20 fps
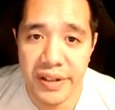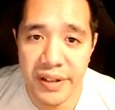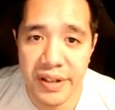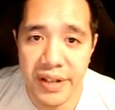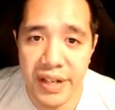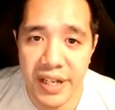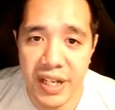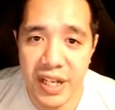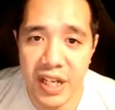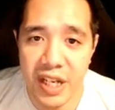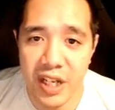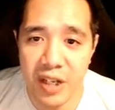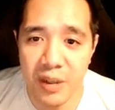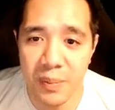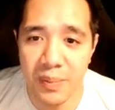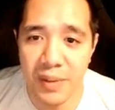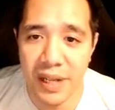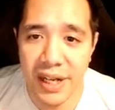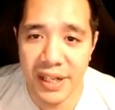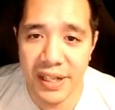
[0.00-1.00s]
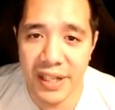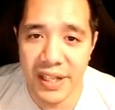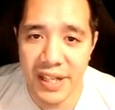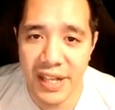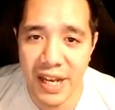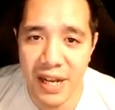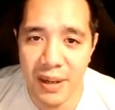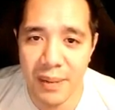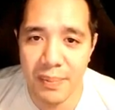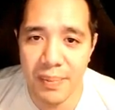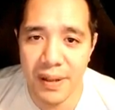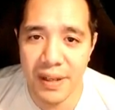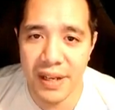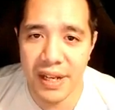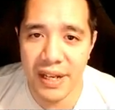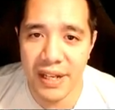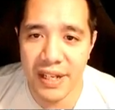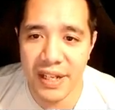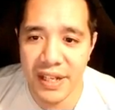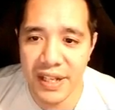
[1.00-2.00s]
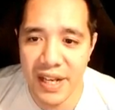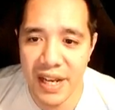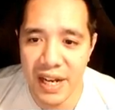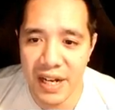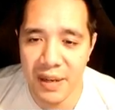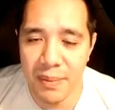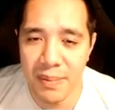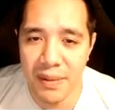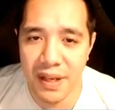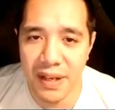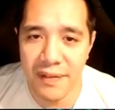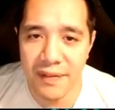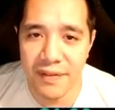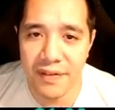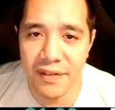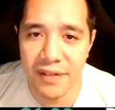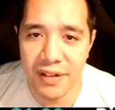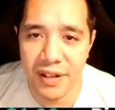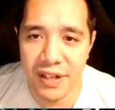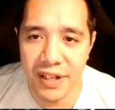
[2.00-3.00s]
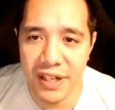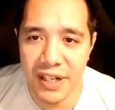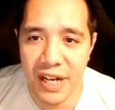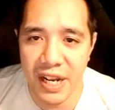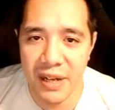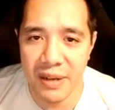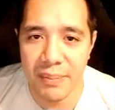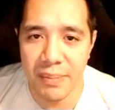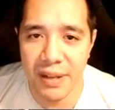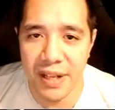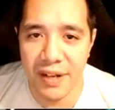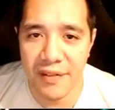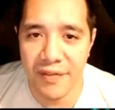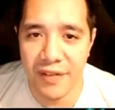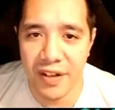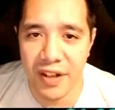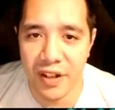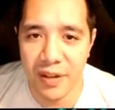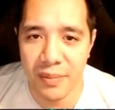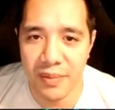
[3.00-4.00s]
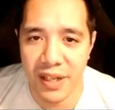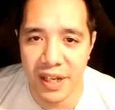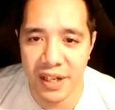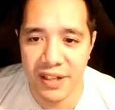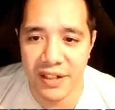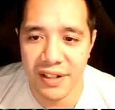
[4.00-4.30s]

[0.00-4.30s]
Heal block. I did not plan for heal block.